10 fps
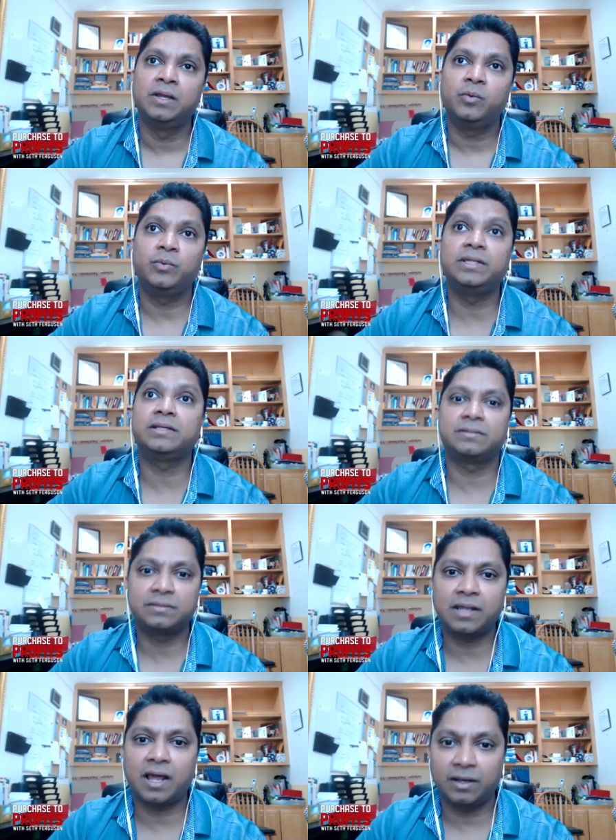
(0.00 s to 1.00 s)
we did
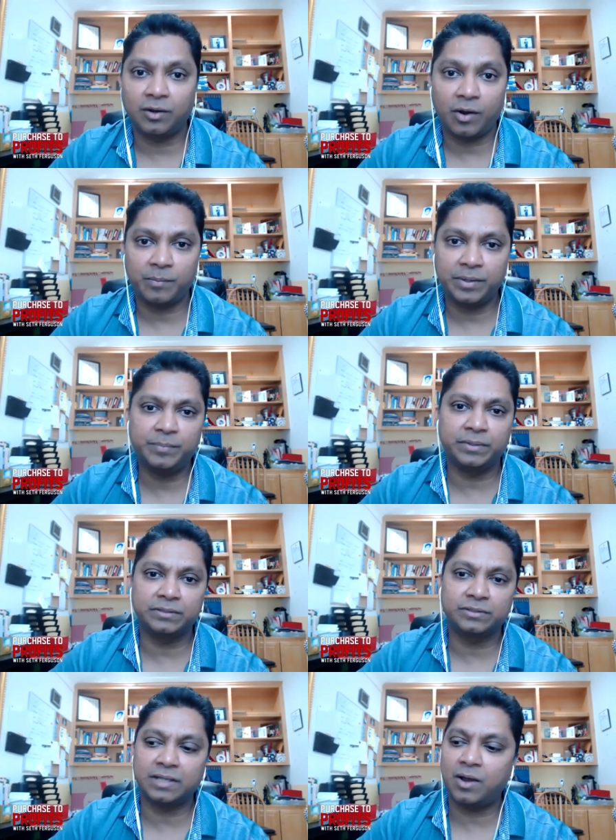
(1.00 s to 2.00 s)
tell a lot of people
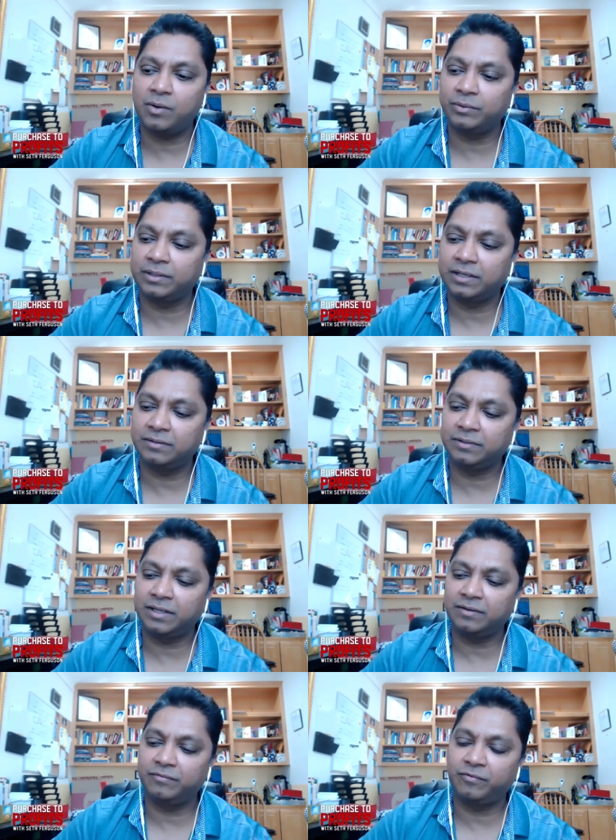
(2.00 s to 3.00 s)
so now that that
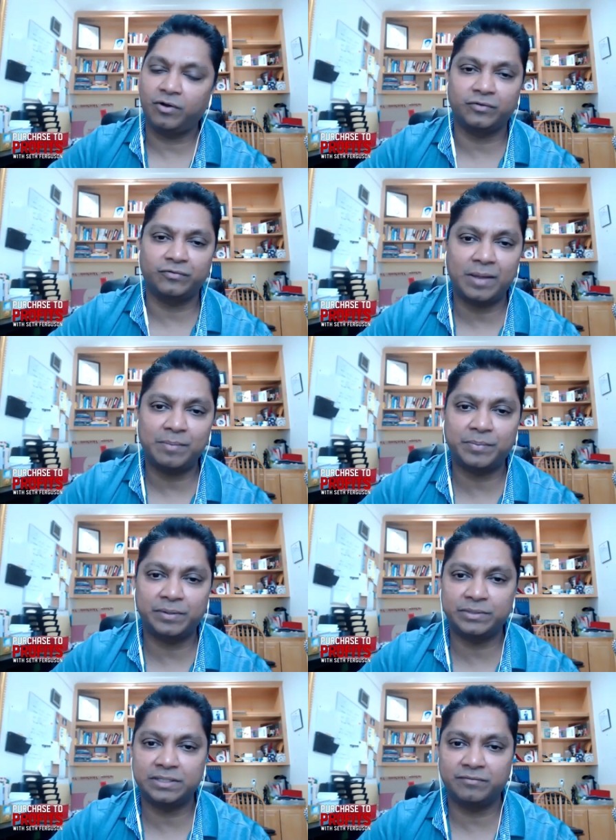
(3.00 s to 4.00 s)
four to five people
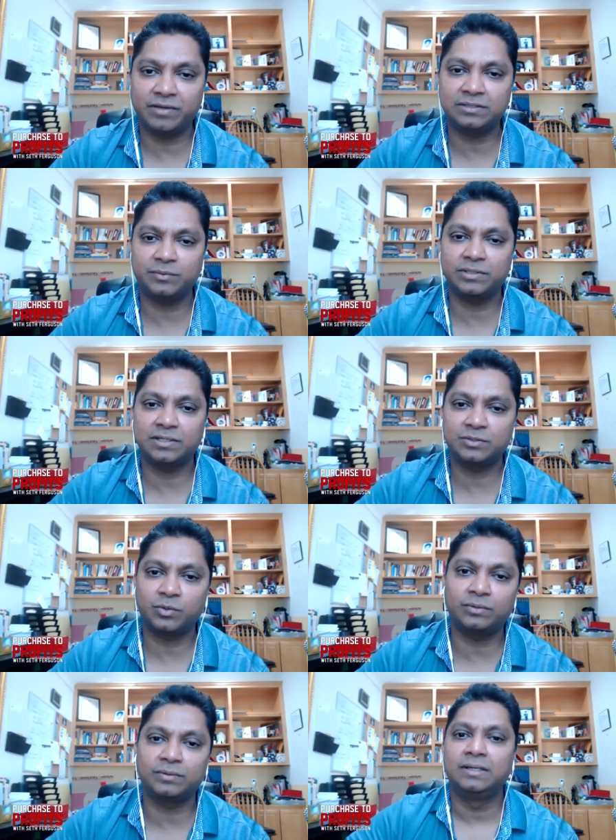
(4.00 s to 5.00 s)
which invested with us
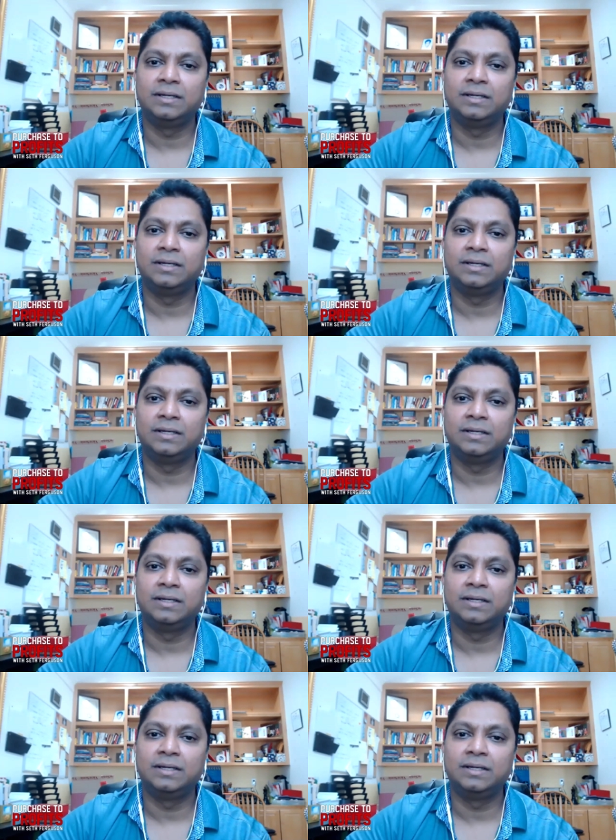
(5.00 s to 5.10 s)
told